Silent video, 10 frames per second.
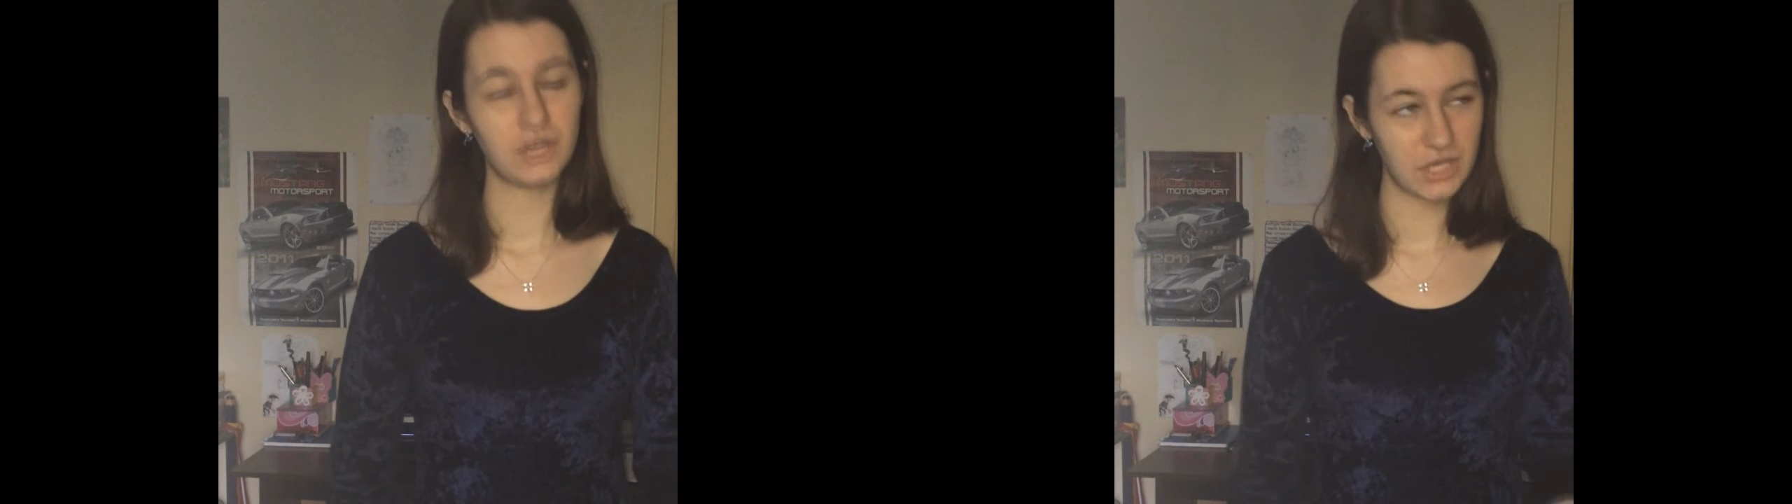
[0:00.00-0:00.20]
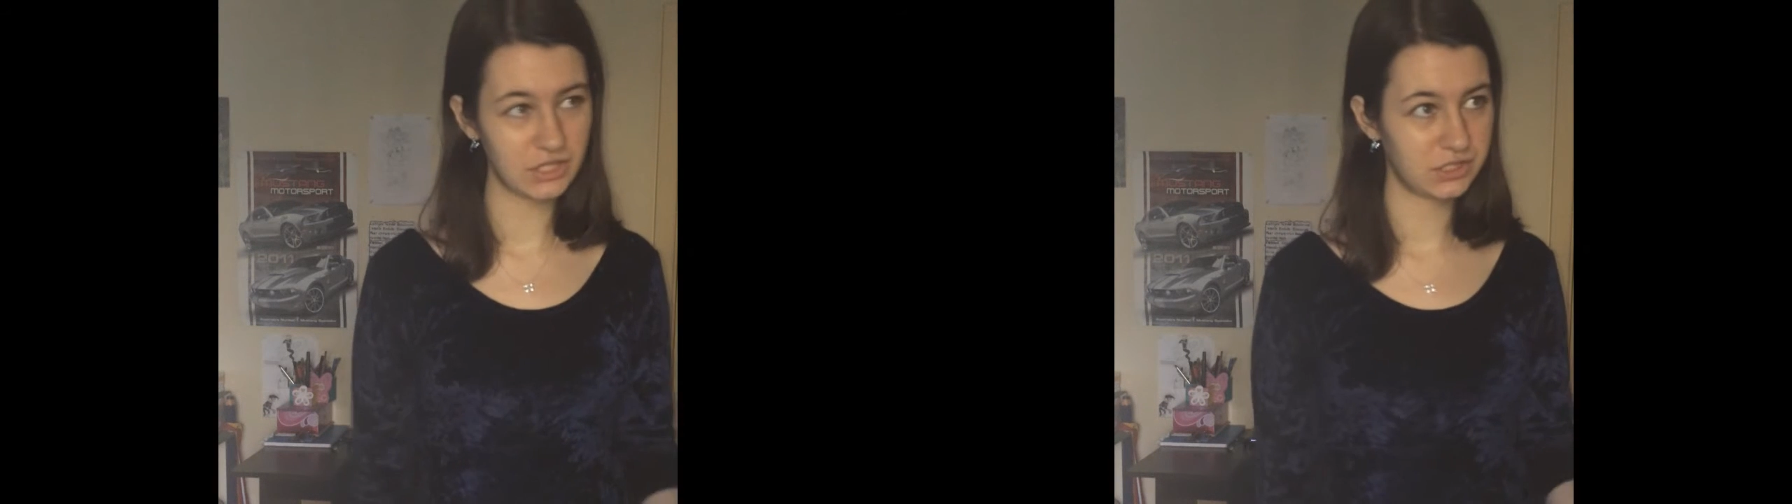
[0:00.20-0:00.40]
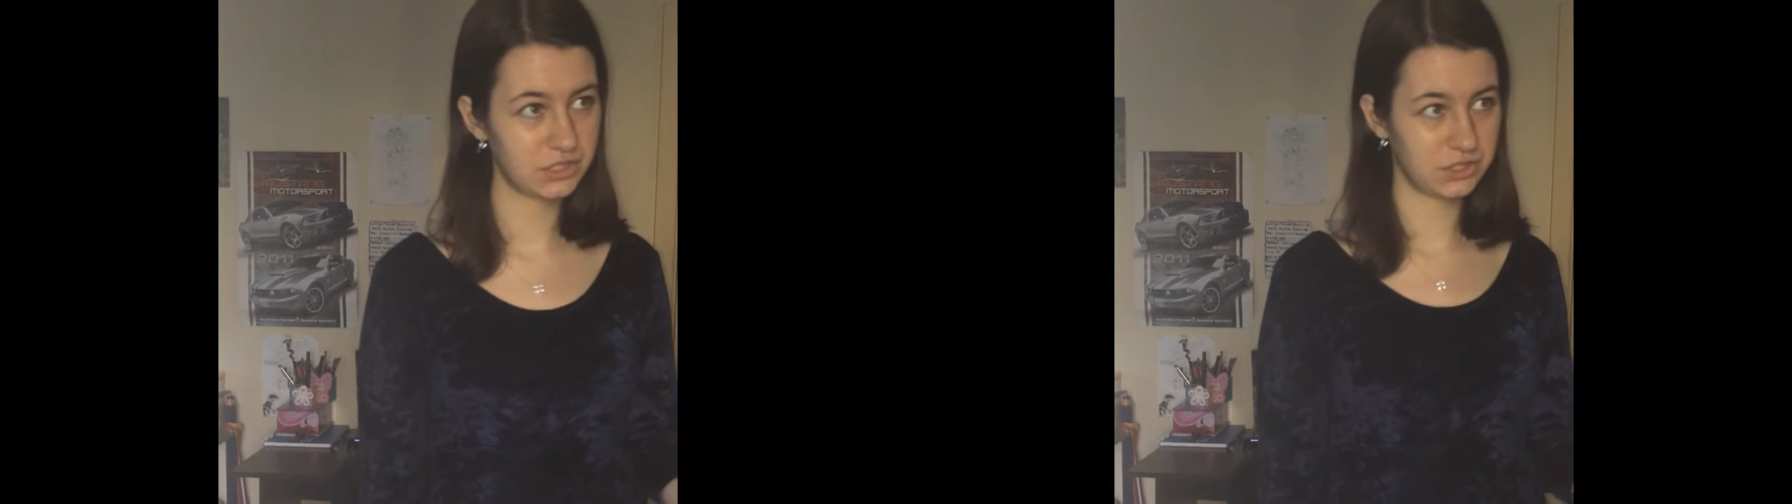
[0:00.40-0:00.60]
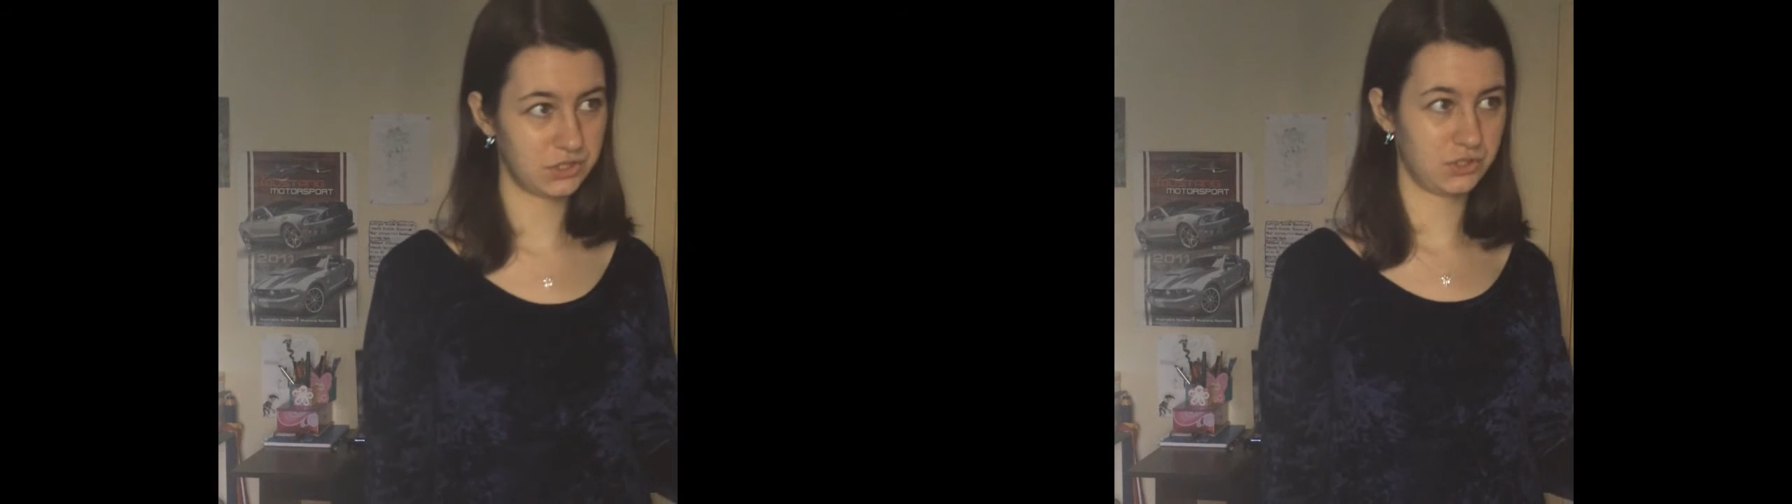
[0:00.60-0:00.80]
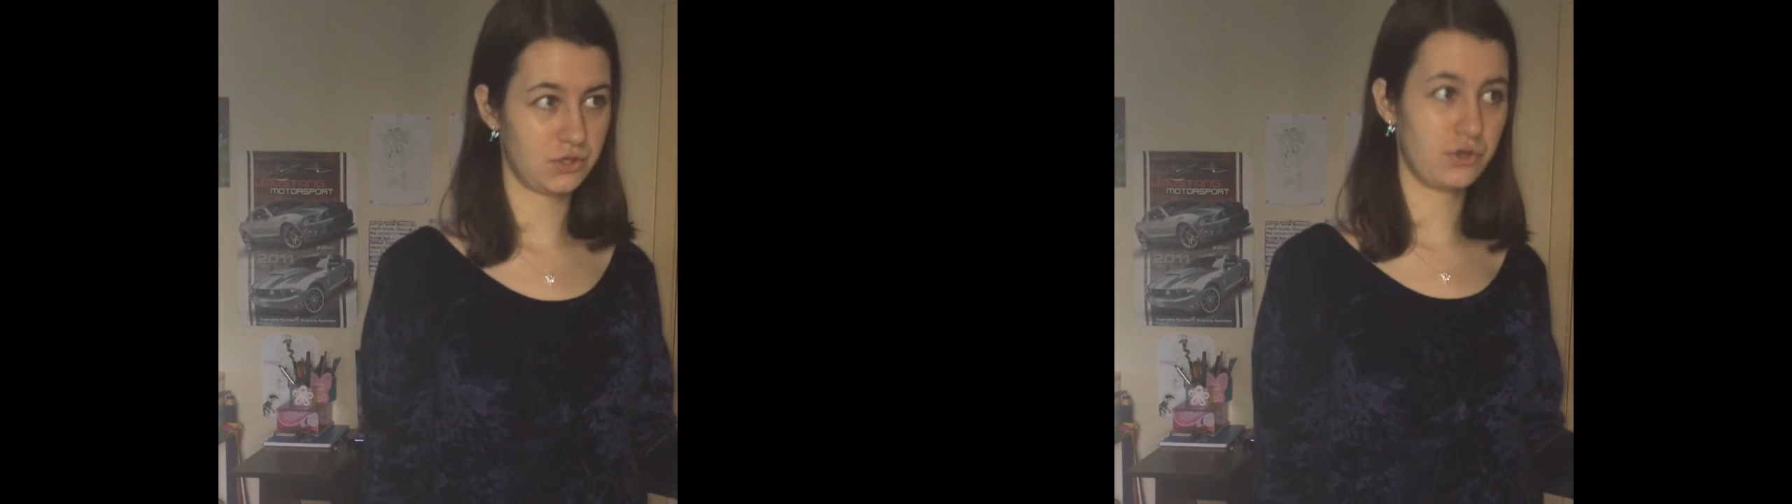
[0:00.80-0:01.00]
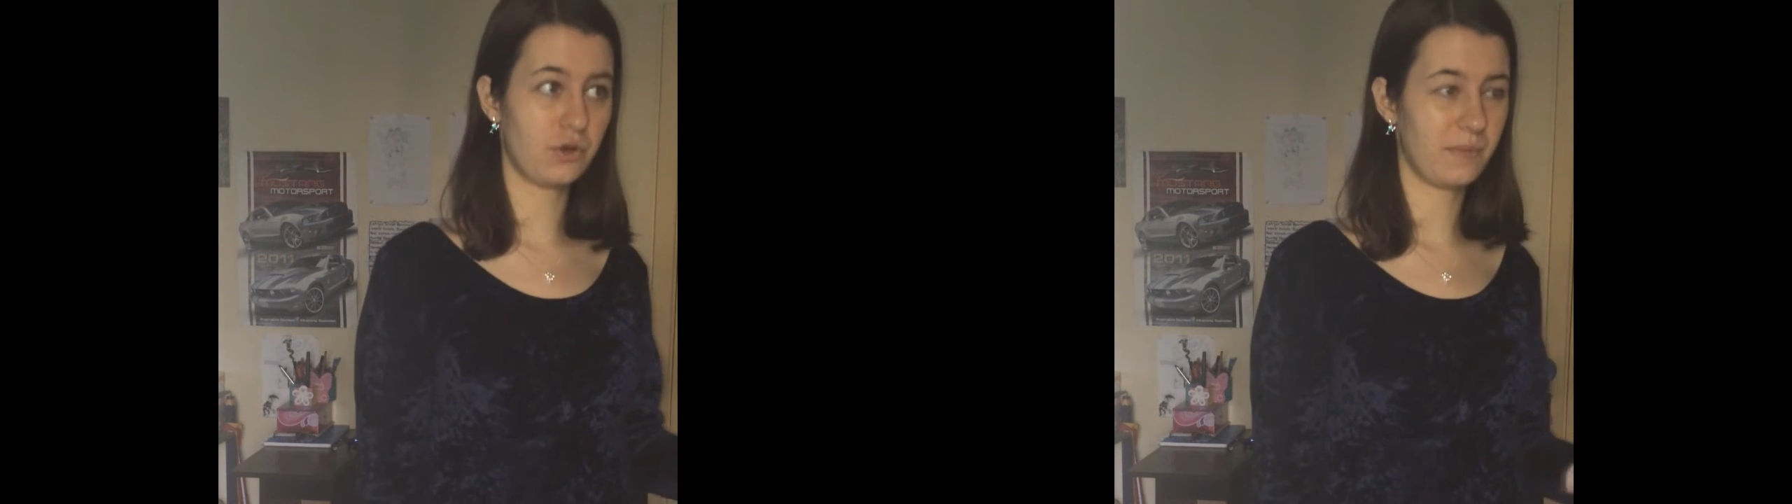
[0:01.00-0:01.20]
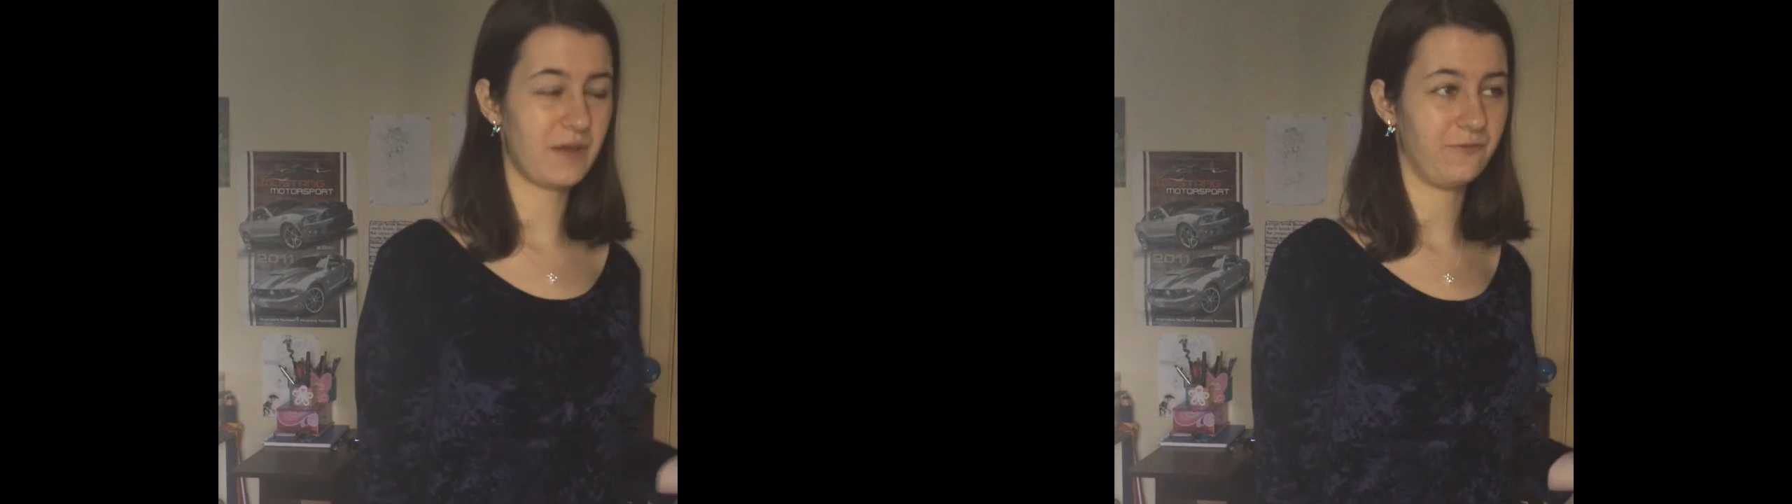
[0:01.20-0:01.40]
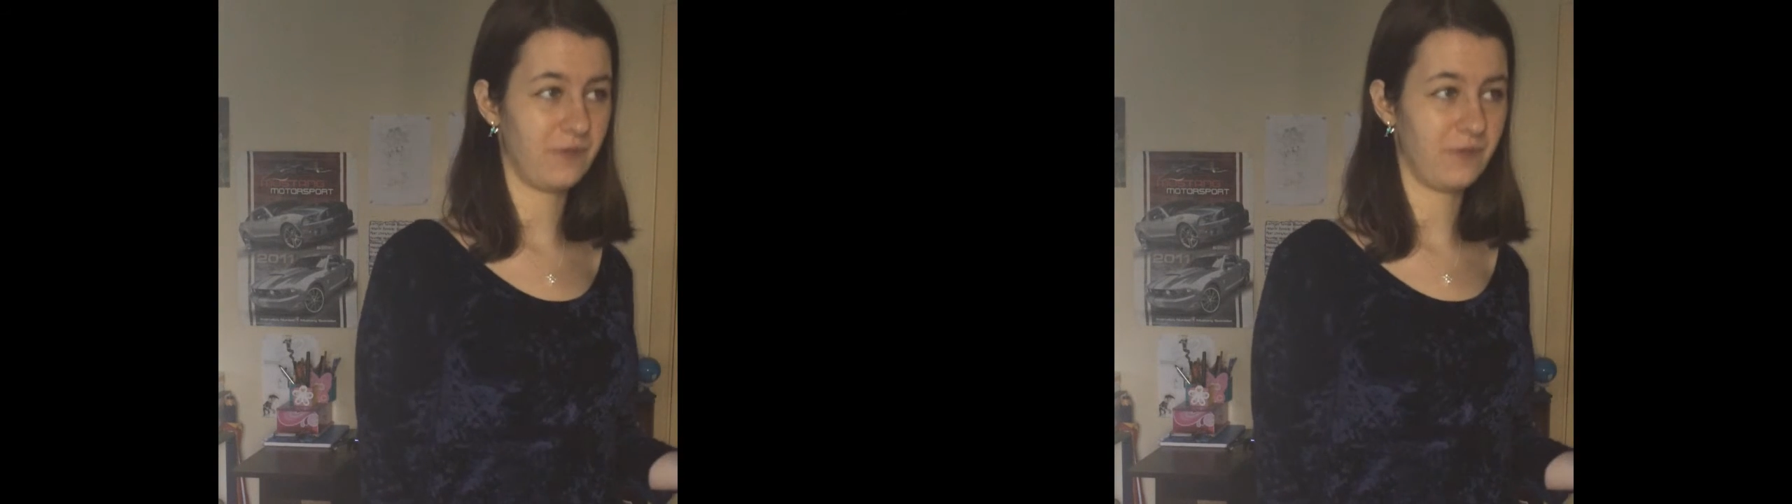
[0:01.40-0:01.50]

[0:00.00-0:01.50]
It's not my